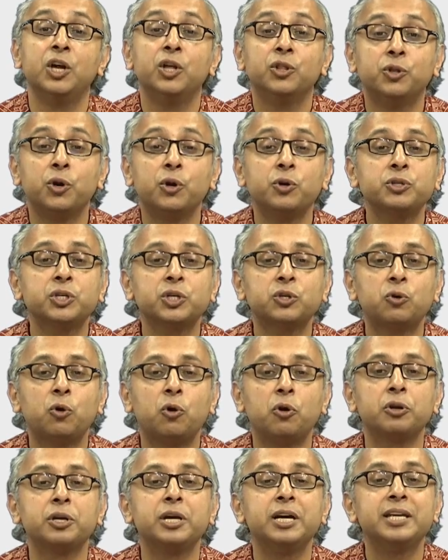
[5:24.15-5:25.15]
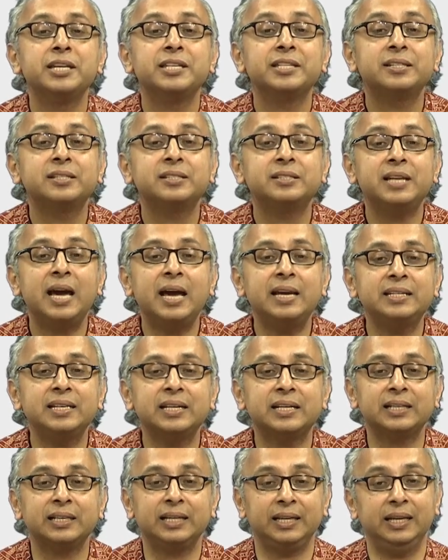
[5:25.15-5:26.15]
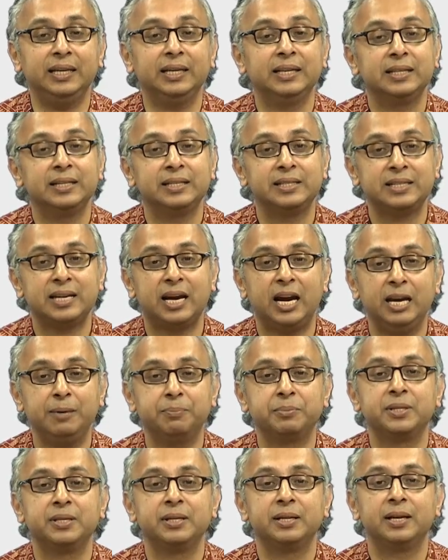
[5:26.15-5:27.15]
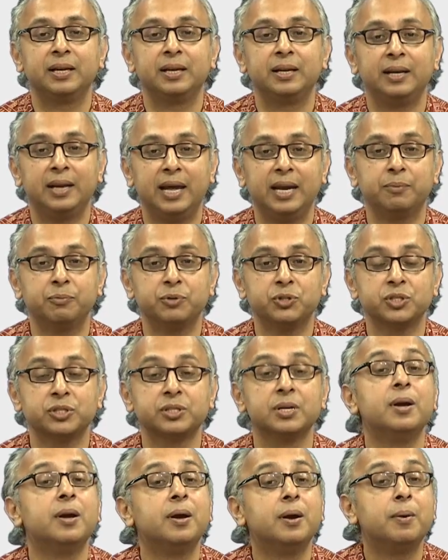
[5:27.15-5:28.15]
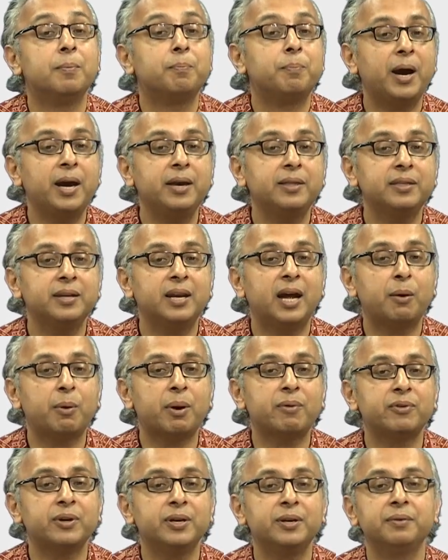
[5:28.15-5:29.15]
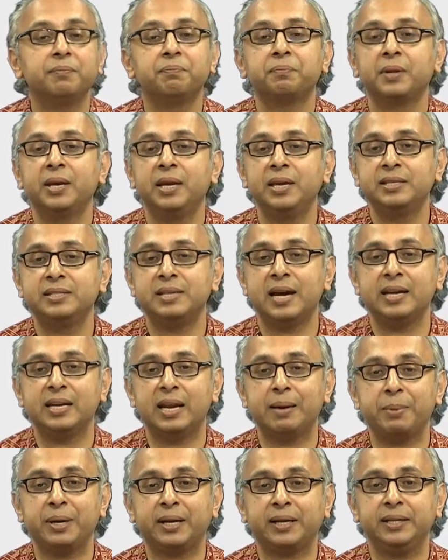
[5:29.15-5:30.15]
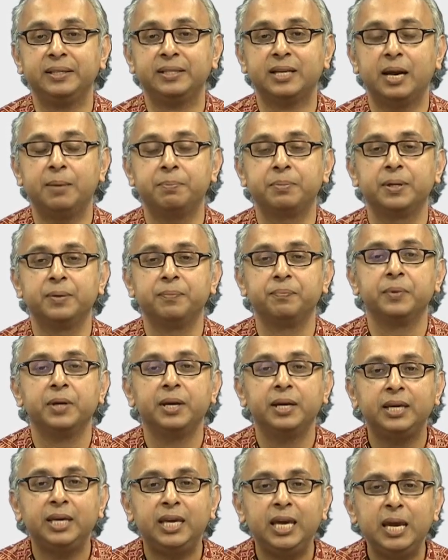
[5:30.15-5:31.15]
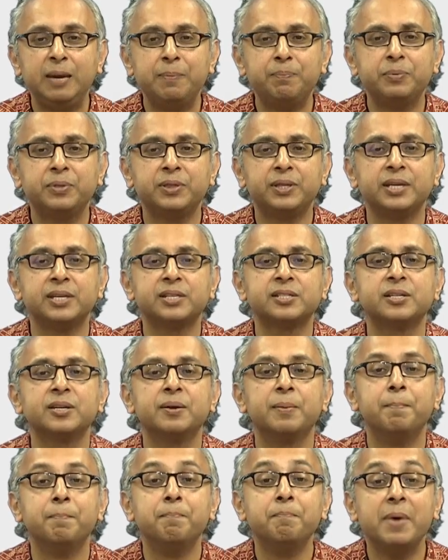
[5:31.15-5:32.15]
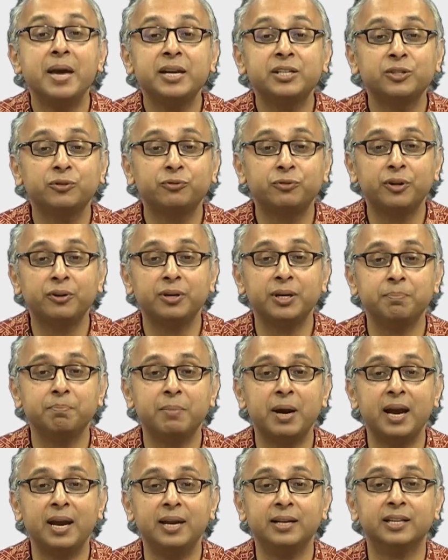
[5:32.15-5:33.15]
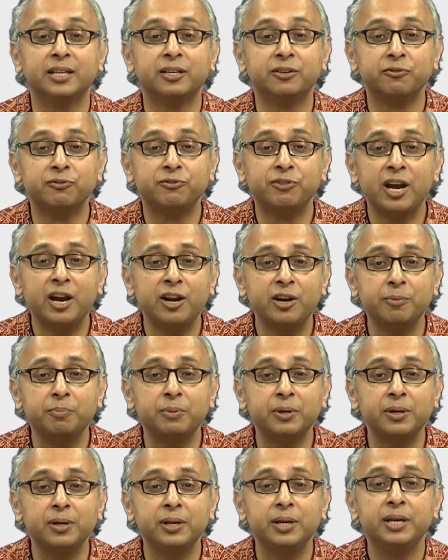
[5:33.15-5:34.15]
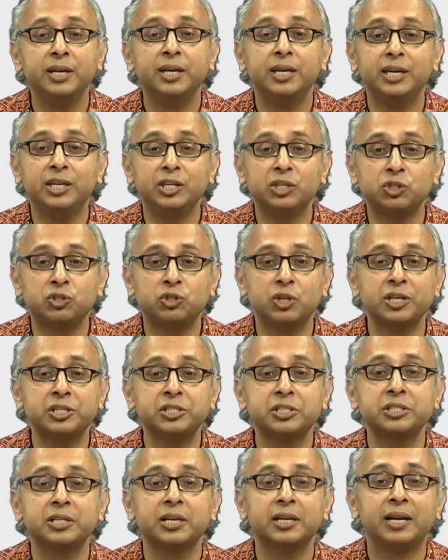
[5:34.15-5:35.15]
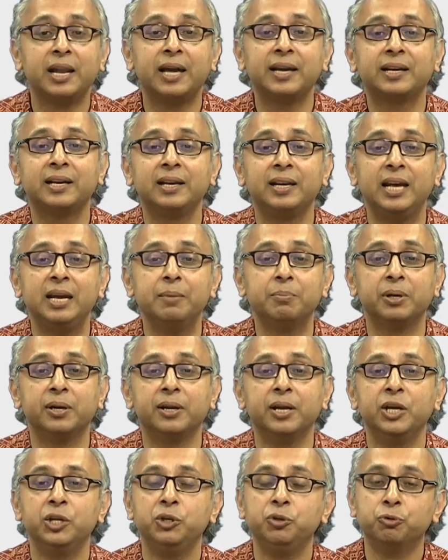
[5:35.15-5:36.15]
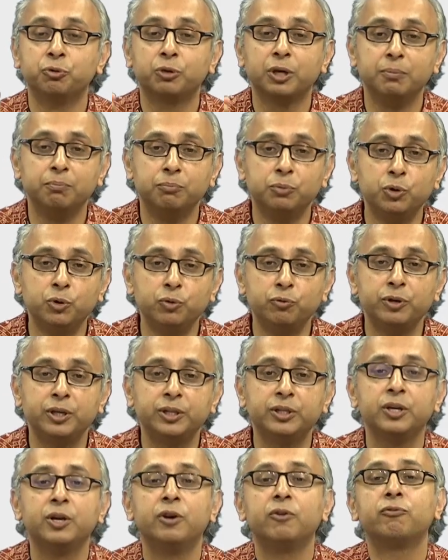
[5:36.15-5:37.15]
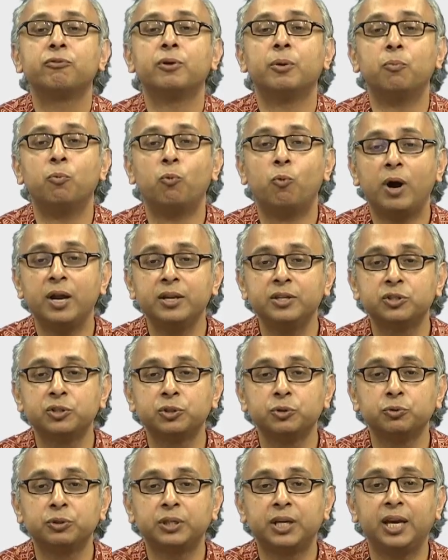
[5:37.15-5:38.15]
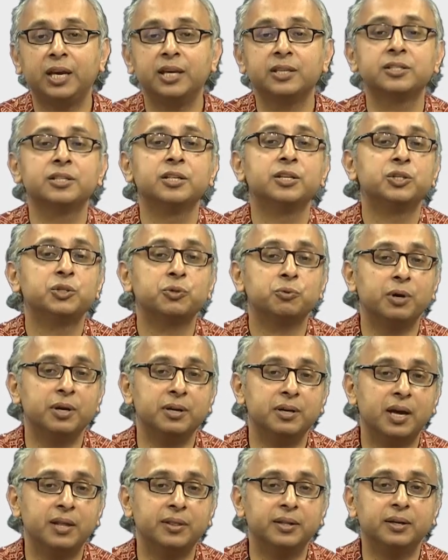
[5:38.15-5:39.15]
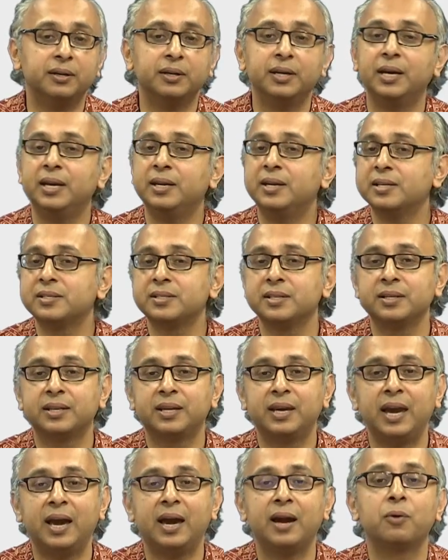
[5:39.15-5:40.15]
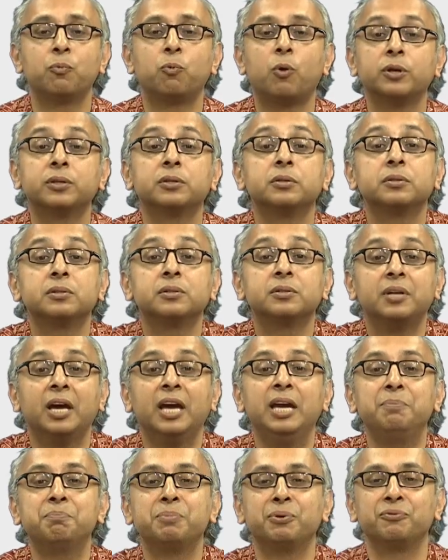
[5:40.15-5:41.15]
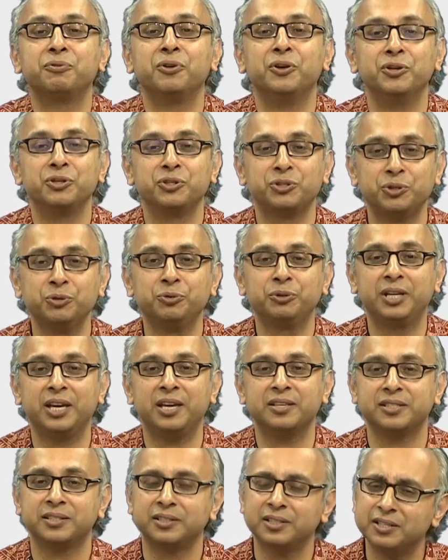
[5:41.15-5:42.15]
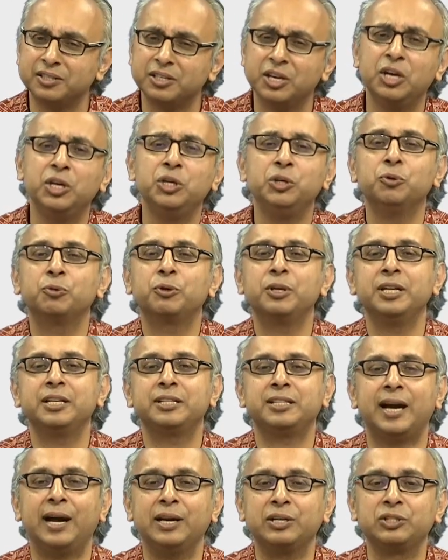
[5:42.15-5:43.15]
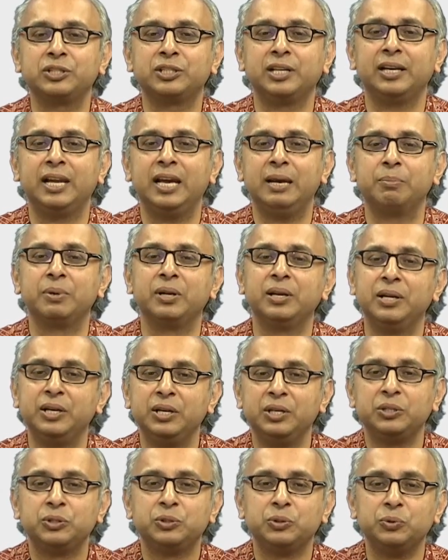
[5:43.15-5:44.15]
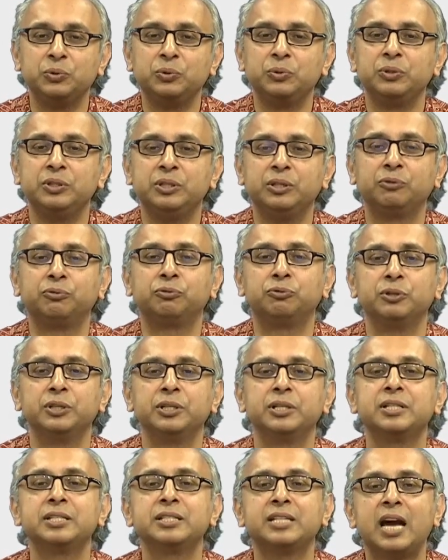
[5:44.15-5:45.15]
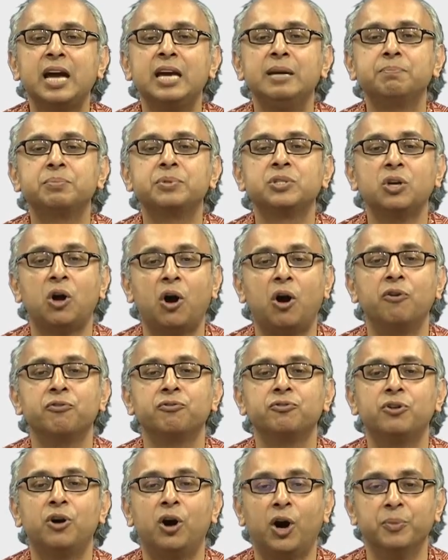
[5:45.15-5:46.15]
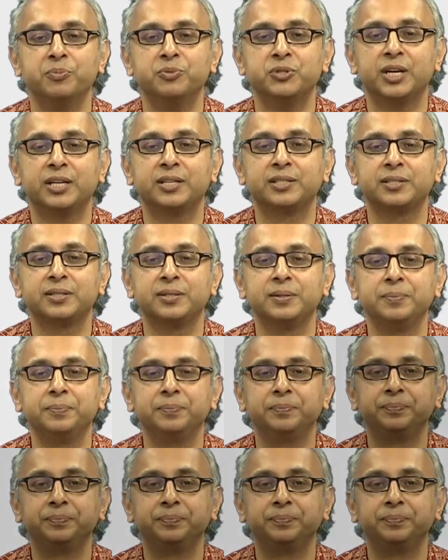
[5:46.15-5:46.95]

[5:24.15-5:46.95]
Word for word: Those are called statically typed languages. Python, however, is dynamically typed. Keep this metaphor in mind that a variable is just like a label. You can move it from one suitcase to another. It doesn't care what type of suitcase it is, you can attach the label to different types of objects.